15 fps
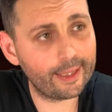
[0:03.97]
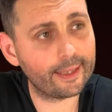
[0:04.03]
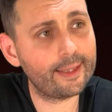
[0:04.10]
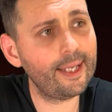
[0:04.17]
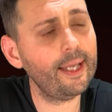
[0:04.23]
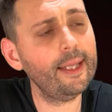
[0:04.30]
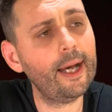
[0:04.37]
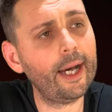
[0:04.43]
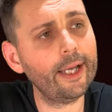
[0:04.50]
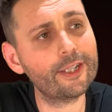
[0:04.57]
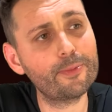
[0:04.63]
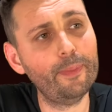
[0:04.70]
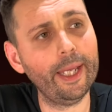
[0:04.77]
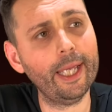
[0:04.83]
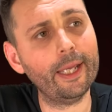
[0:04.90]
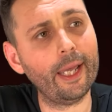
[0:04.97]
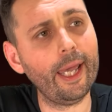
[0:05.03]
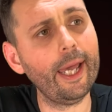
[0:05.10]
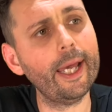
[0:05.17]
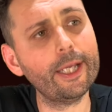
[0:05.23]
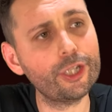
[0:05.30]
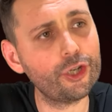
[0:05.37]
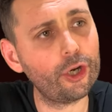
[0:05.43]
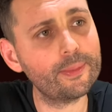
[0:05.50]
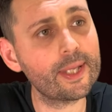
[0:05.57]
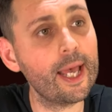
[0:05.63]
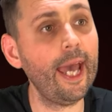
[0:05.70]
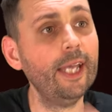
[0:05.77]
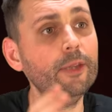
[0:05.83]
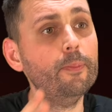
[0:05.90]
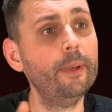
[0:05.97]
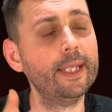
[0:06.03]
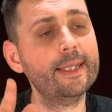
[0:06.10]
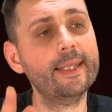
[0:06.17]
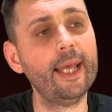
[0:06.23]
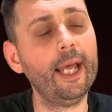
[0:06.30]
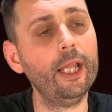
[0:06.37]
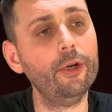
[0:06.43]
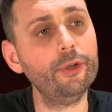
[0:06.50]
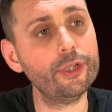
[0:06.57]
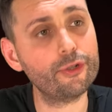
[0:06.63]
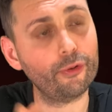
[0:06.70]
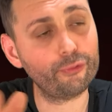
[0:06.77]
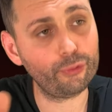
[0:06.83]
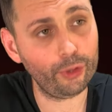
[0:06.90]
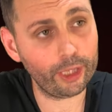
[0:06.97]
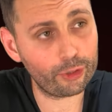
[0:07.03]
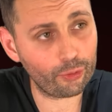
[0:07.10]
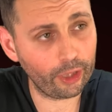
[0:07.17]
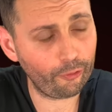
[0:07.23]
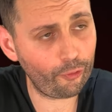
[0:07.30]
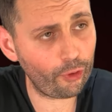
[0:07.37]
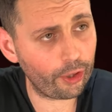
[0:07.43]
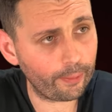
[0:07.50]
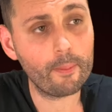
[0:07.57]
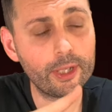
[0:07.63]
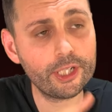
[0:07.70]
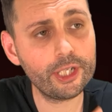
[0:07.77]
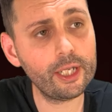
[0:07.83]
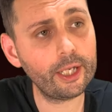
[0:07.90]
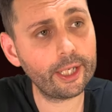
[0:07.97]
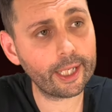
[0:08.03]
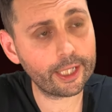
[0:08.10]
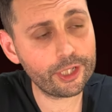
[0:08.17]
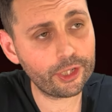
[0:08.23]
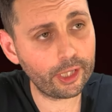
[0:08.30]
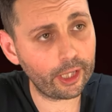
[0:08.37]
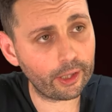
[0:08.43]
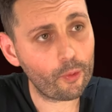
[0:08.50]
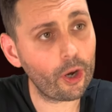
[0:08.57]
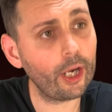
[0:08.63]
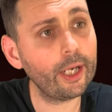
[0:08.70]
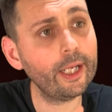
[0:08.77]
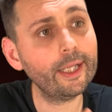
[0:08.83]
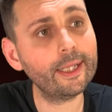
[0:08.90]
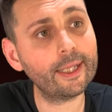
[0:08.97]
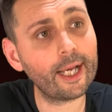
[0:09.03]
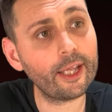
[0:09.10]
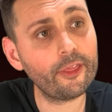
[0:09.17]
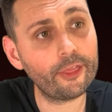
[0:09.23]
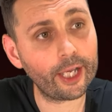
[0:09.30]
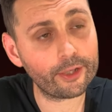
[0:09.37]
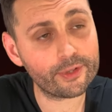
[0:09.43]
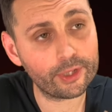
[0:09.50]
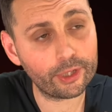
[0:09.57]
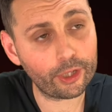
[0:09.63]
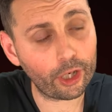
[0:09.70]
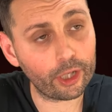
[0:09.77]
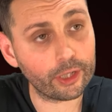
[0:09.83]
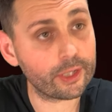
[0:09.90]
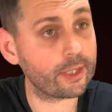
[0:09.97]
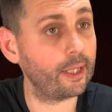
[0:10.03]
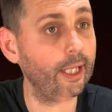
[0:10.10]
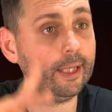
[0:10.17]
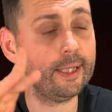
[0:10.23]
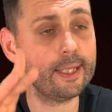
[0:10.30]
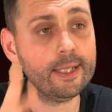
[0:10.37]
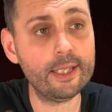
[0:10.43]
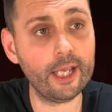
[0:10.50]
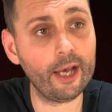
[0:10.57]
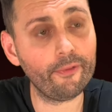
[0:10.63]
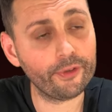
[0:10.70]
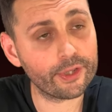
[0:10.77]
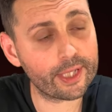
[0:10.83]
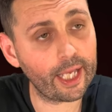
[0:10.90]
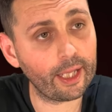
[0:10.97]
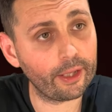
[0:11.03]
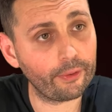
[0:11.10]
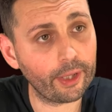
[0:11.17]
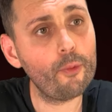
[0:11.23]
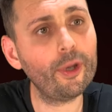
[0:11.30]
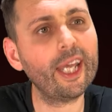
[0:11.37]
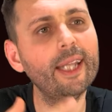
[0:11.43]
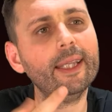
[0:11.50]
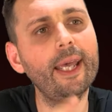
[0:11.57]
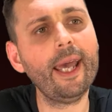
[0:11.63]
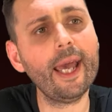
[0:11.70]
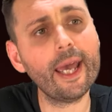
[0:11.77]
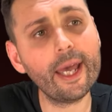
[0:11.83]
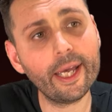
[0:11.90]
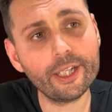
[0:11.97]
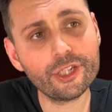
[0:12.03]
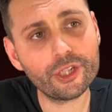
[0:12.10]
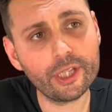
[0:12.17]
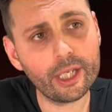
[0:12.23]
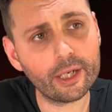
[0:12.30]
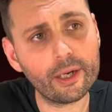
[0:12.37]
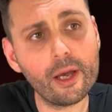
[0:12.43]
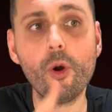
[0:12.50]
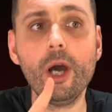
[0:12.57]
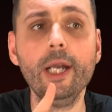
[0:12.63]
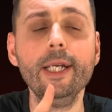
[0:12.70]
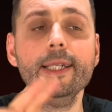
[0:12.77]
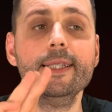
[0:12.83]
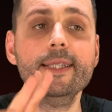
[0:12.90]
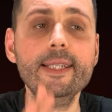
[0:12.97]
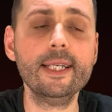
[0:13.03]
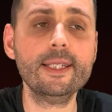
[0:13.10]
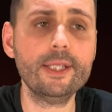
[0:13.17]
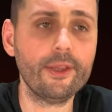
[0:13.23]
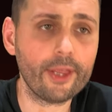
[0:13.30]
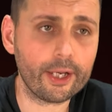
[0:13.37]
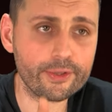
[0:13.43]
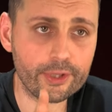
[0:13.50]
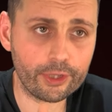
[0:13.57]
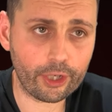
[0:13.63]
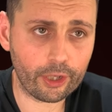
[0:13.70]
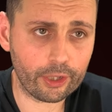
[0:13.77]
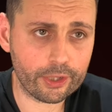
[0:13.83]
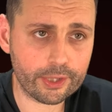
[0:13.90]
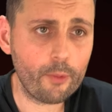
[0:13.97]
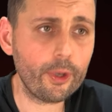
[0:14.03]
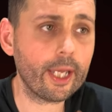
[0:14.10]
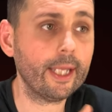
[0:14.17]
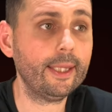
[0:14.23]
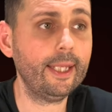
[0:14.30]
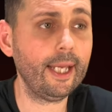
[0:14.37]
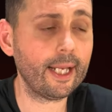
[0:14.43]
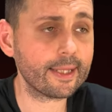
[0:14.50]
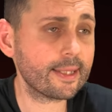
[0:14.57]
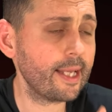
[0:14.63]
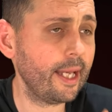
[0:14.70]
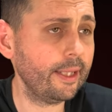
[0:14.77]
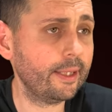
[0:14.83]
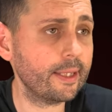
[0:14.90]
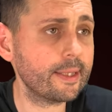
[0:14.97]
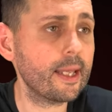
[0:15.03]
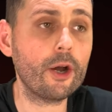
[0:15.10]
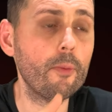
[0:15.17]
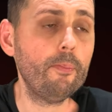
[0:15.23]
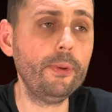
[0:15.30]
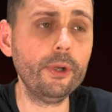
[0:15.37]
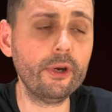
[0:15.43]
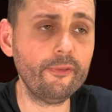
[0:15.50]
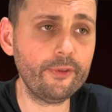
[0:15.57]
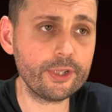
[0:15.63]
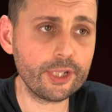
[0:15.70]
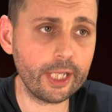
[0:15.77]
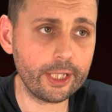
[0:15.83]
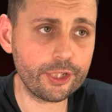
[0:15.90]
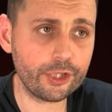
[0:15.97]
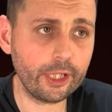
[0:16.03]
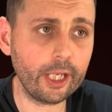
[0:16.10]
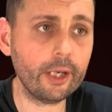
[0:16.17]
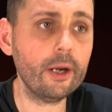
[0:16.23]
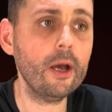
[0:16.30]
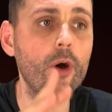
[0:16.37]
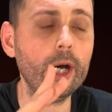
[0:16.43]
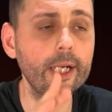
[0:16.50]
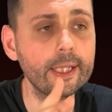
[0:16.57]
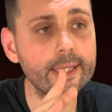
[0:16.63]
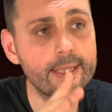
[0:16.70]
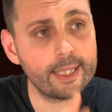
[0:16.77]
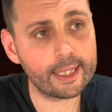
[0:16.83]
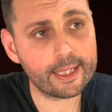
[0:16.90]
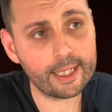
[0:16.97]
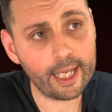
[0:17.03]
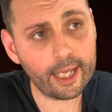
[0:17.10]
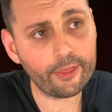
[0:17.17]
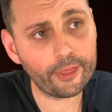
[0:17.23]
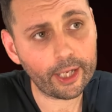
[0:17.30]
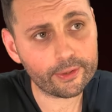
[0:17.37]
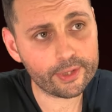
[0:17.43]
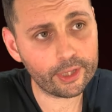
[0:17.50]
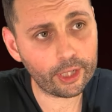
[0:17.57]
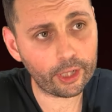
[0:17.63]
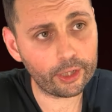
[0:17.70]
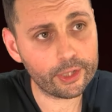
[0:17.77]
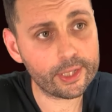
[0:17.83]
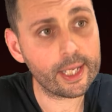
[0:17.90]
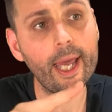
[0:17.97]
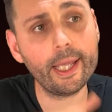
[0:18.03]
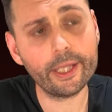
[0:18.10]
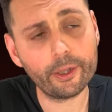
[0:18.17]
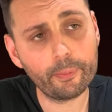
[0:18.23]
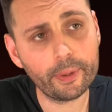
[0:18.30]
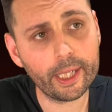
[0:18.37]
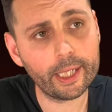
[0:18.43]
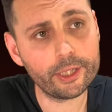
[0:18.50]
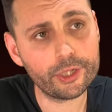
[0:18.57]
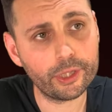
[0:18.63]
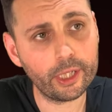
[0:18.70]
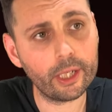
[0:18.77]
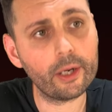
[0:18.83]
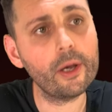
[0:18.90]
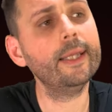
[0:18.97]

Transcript: The ten highest paying A I jobs and best salaries of twenty twenty-four. Machine learning engineer, one hundred nine thousand dollars, and this is the average salary. We get A I engineer, one hundred sixty thousand dollars. We get data scientist, computer vision engineer, one hundred sixty-eight thousand dollars, N L P engineer,